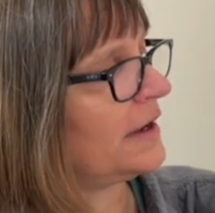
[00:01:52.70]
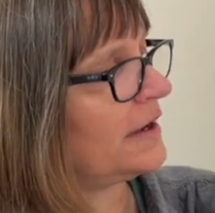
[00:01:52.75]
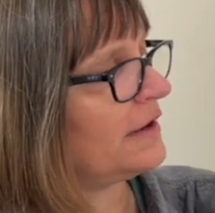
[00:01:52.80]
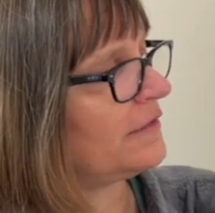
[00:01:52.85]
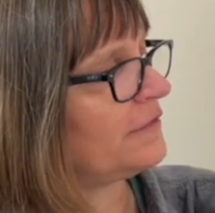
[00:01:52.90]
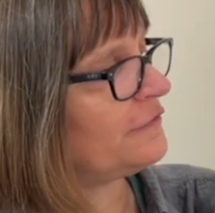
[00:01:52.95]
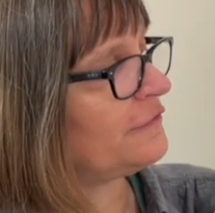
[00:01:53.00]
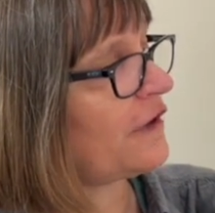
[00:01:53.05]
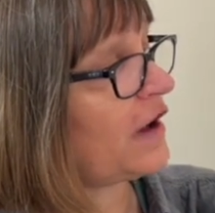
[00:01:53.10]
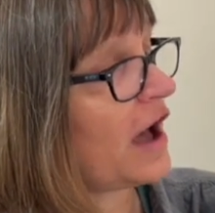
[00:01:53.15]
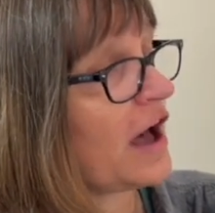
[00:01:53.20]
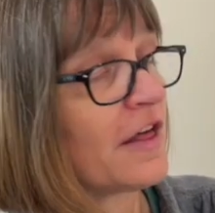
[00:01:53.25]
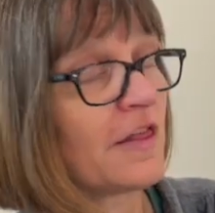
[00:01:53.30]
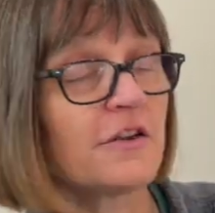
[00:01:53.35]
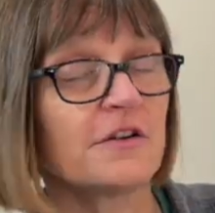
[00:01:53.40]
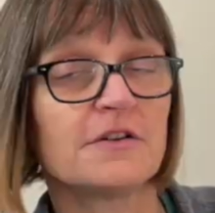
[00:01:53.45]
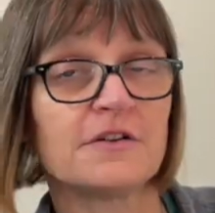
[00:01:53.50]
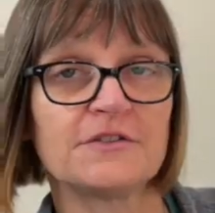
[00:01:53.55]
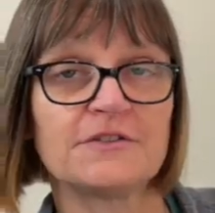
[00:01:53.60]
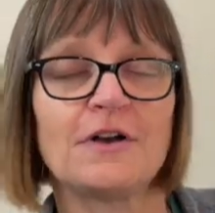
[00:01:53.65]

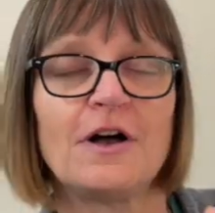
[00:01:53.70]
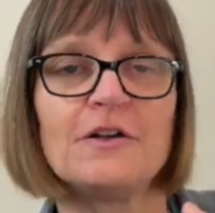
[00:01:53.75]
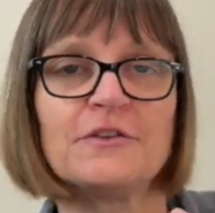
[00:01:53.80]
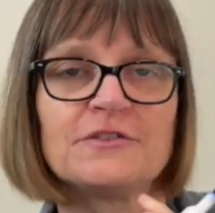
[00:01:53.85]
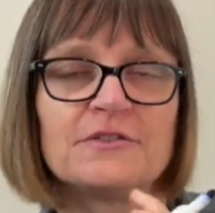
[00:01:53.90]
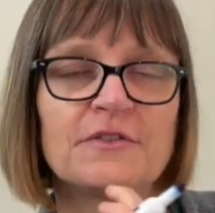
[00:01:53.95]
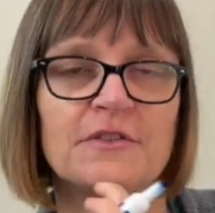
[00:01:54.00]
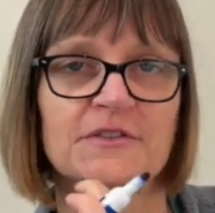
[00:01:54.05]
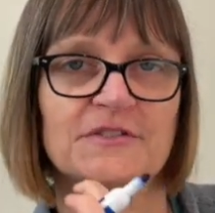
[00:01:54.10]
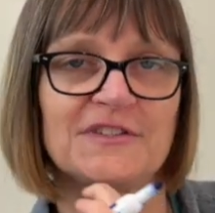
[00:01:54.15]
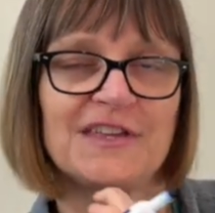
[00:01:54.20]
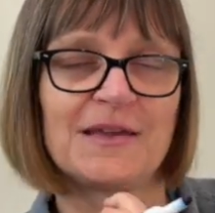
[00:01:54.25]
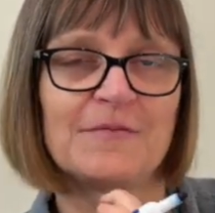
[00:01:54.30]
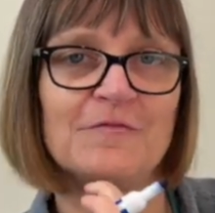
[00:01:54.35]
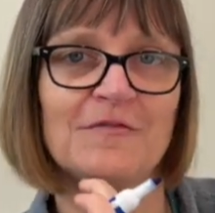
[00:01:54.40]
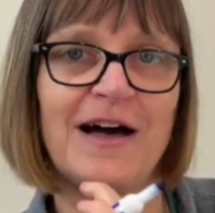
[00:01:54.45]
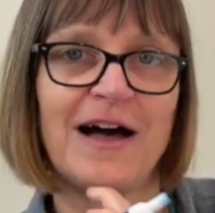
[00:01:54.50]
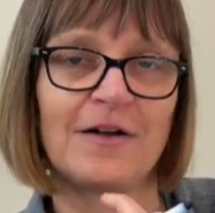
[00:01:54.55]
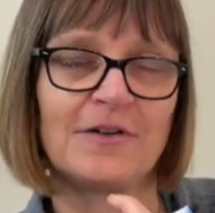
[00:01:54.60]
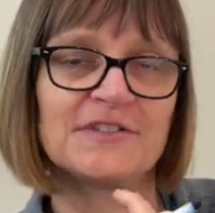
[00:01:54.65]
father is also the same
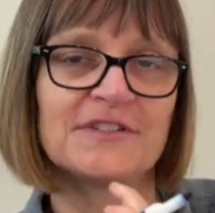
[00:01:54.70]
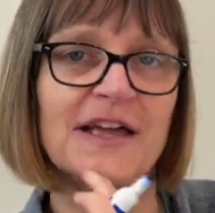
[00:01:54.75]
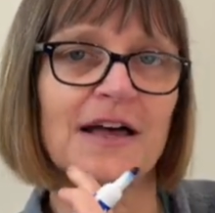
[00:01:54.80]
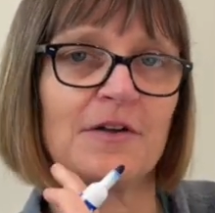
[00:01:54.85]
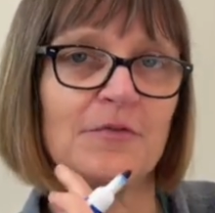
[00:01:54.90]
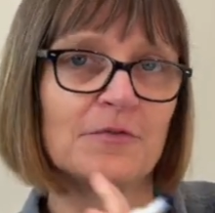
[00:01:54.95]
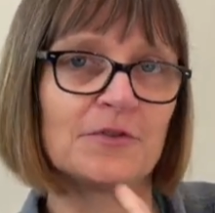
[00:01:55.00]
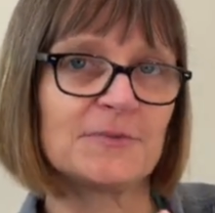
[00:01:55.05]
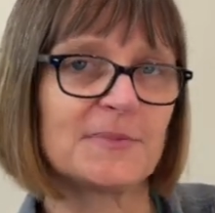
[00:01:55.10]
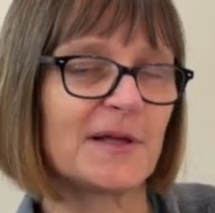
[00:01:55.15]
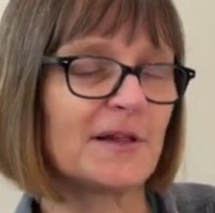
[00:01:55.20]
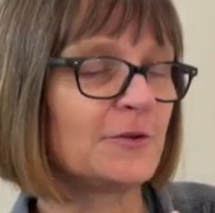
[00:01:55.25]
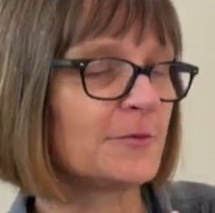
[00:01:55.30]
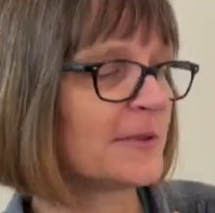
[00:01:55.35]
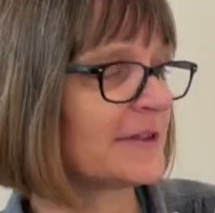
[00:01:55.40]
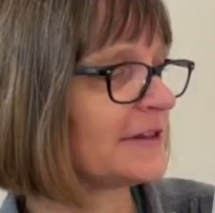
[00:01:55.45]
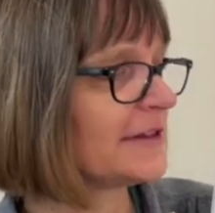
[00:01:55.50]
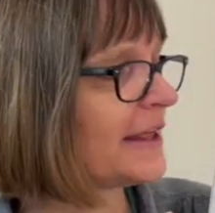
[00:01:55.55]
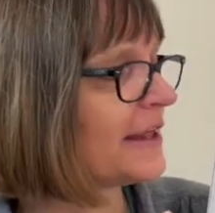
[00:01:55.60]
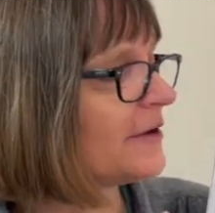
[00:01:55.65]
vowel sound spelled
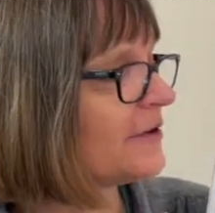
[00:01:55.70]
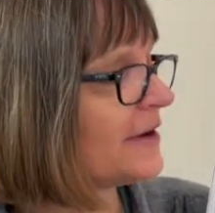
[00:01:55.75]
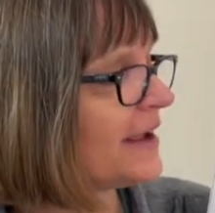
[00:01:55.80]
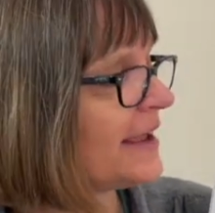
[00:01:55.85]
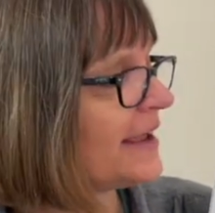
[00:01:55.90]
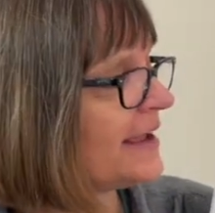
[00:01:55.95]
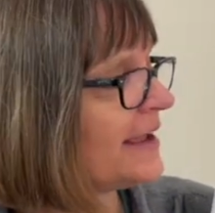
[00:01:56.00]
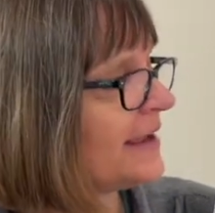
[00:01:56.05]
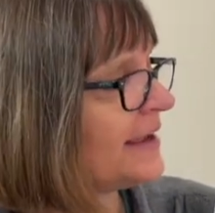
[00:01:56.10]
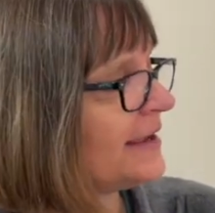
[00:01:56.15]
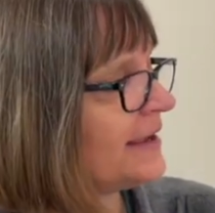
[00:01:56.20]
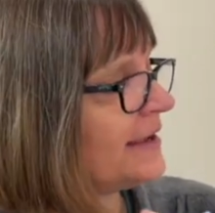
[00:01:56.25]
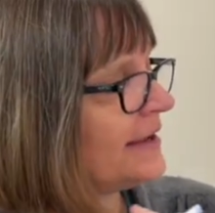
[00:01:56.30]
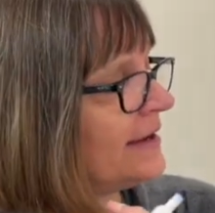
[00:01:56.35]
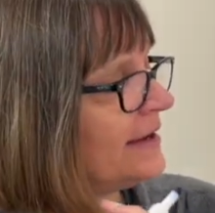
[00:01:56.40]
with the letter A.